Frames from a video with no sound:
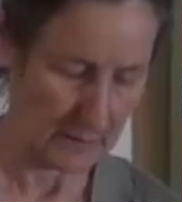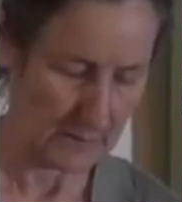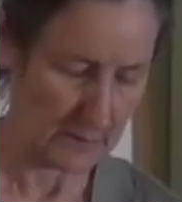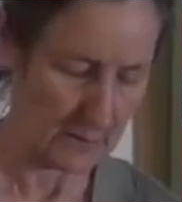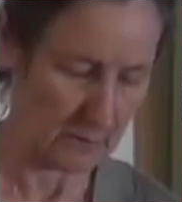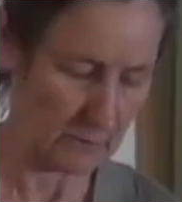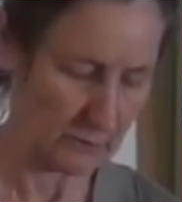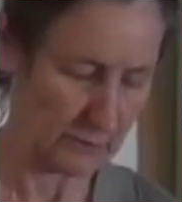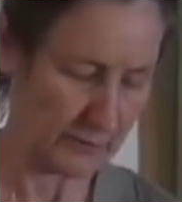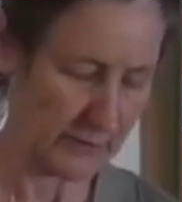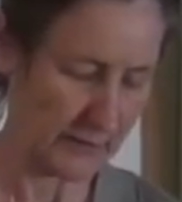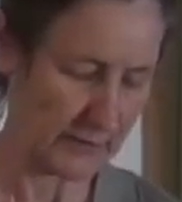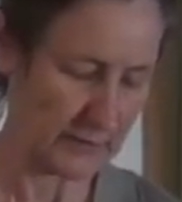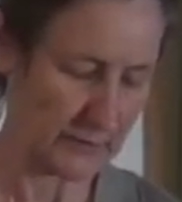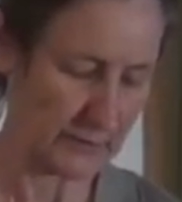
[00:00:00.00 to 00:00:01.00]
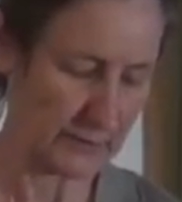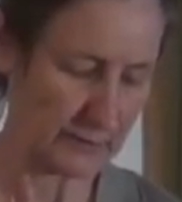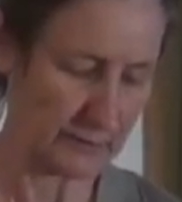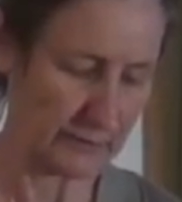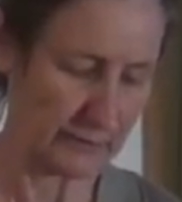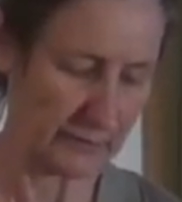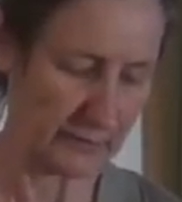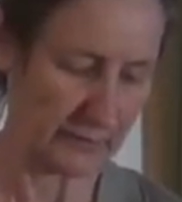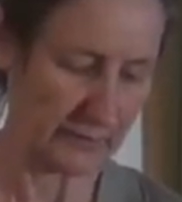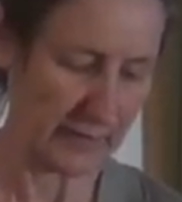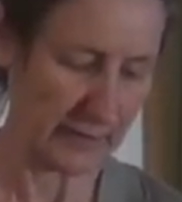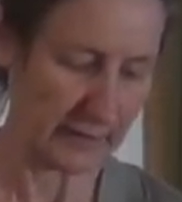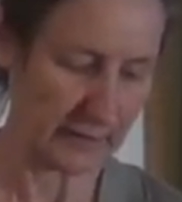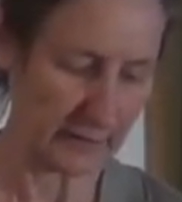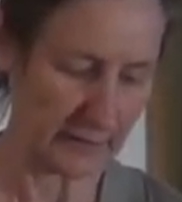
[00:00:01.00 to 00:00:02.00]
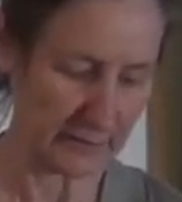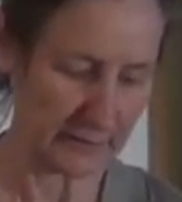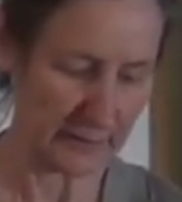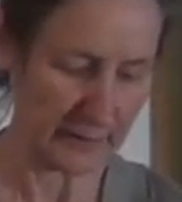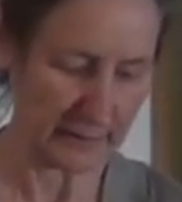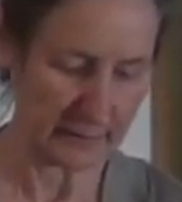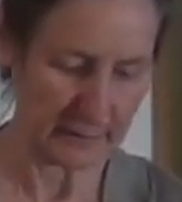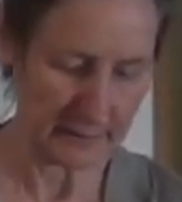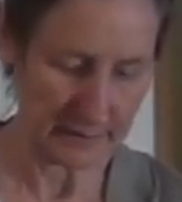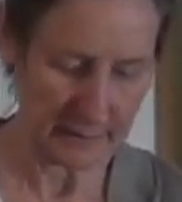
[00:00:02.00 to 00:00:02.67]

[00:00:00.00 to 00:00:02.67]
So we'll put our spoonful of honey on that.